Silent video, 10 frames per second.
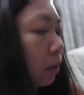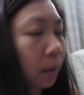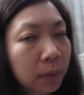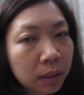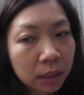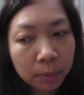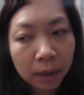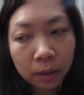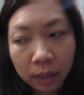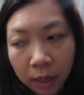I'm gonna need
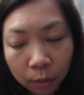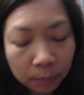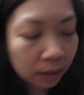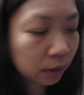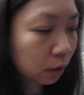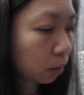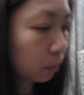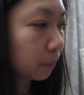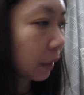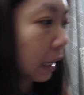power to help me. So
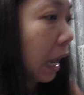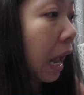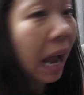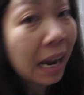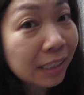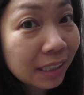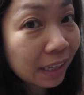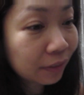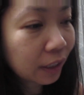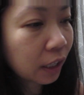I just
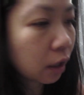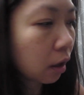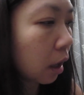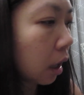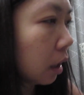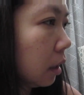left it in the car.